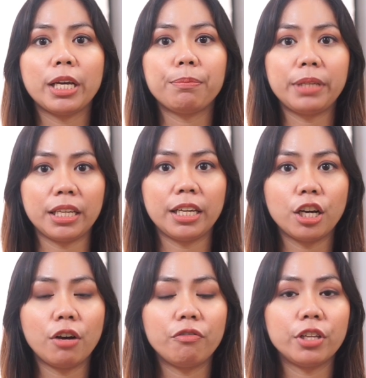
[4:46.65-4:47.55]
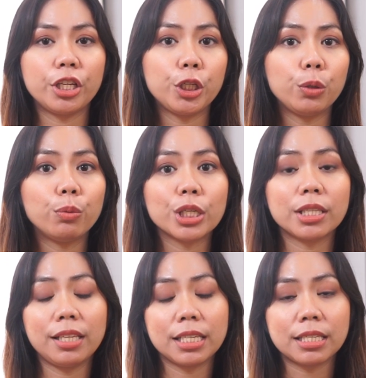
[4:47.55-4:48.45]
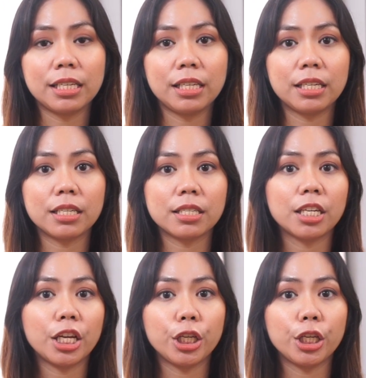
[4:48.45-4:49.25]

updated of the newest listings,